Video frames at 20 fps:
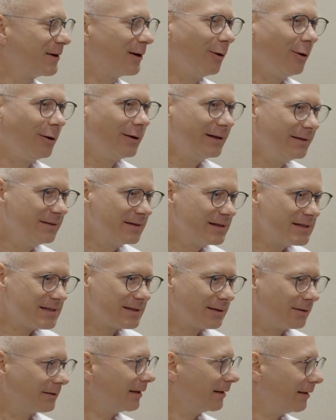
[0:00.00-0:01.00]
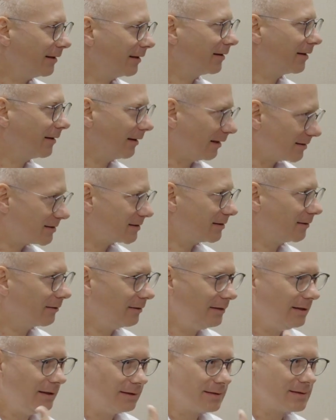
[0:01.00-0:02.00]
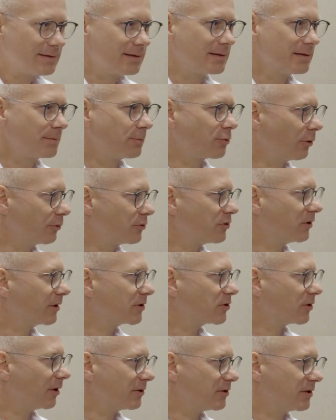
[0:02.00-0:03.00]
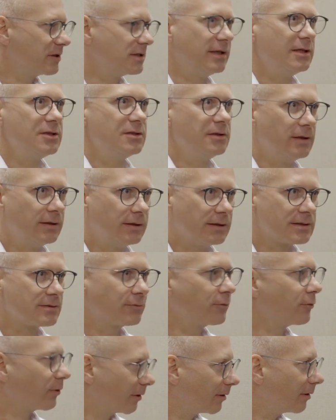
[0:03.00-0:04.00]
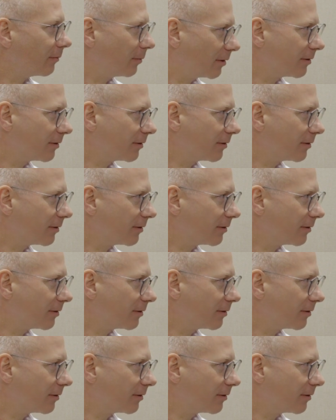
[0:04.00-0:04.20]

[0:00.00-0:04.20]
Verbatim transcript: we're all in this, and, and, and, the last thing you need is, is approaching a charging station and it doesn't work yeah?